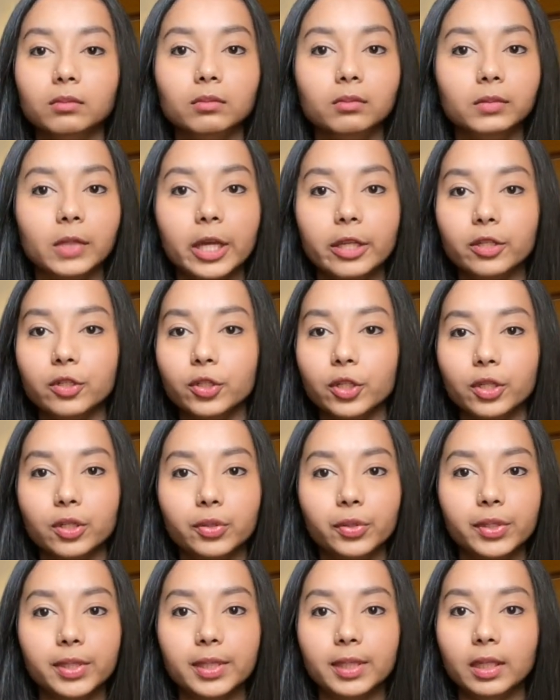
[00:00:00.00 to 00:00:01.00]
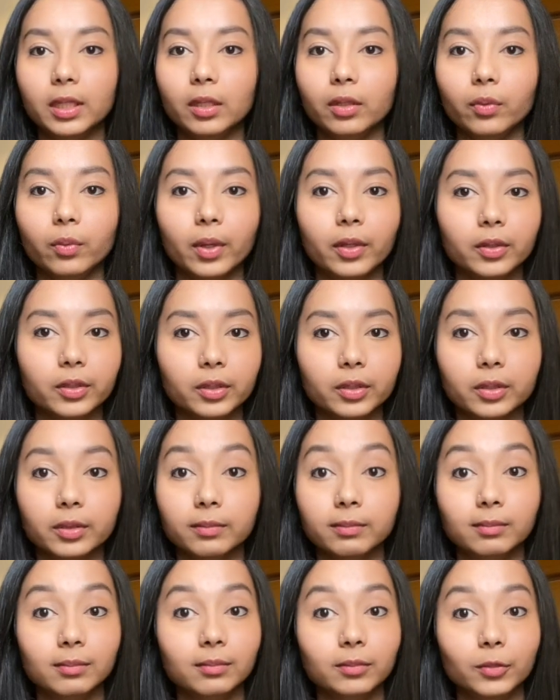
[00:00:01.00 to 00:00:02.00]
It's just to see whether
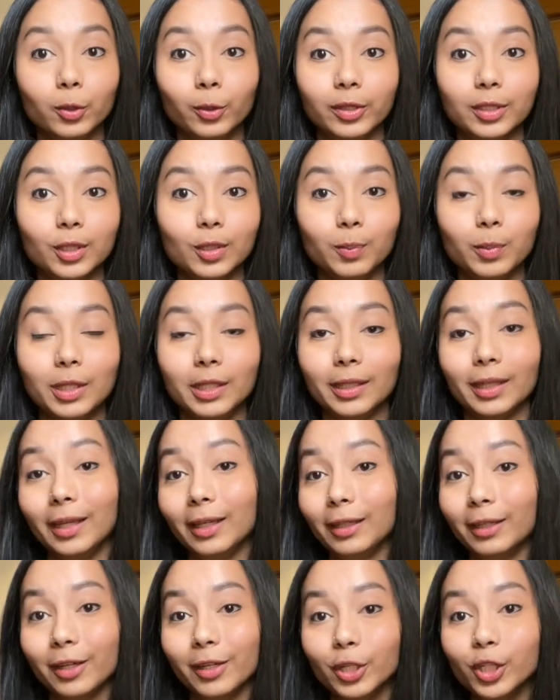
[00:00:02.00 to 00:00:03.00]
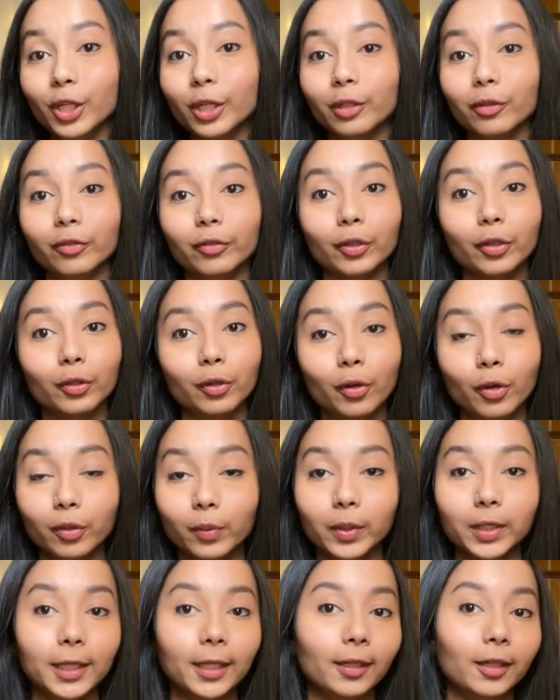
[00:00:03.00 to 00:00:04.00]
you can speak English, and if you're good
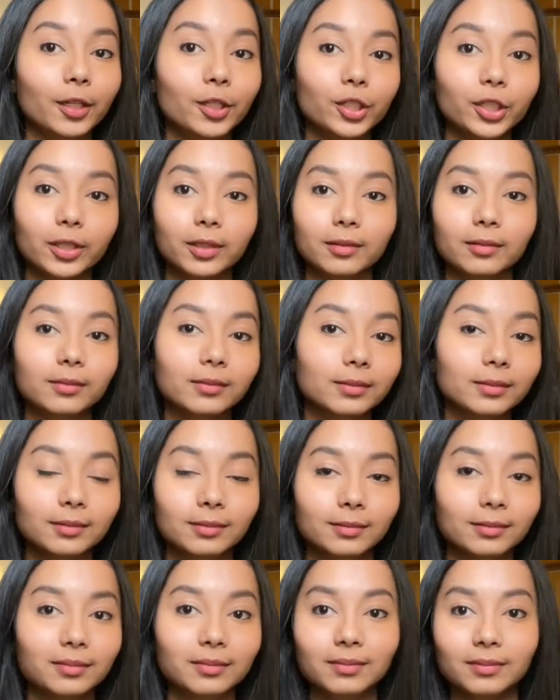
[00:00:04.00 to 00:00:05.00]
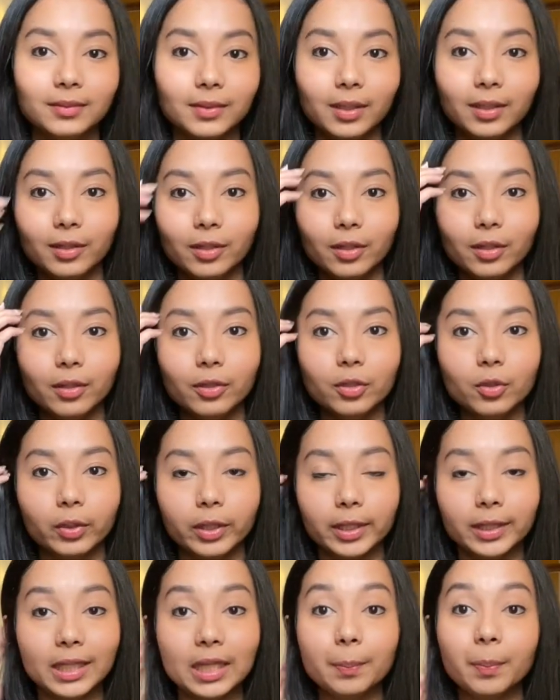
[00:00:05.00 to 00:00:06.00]
with English, and you
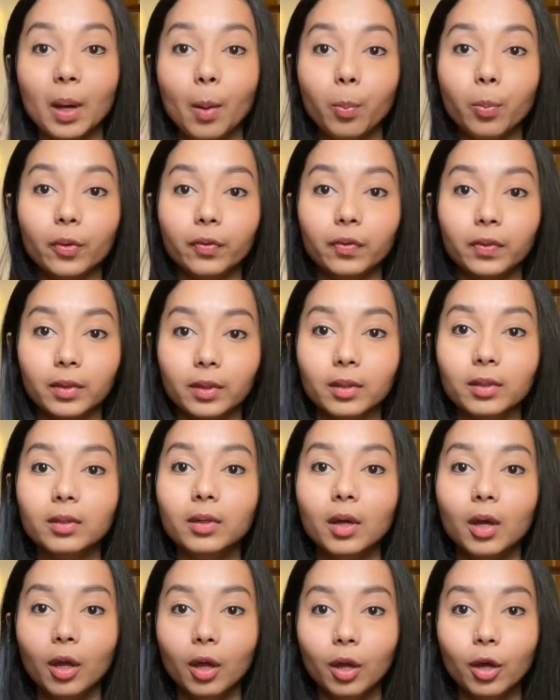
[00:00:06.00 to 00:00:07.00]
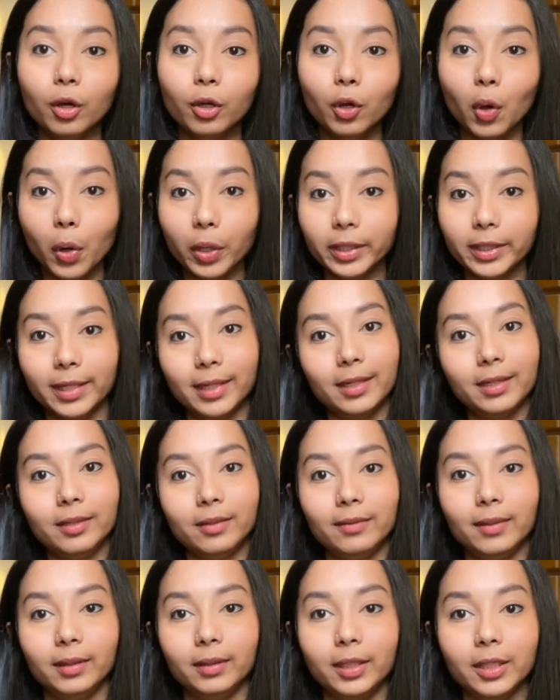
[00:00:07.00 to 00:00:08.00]
can keep up with the
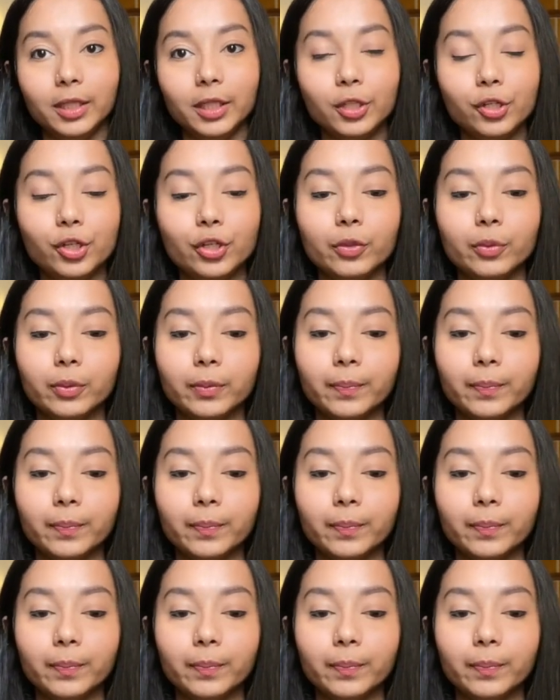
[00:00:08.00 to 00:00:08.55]
content that they teach you.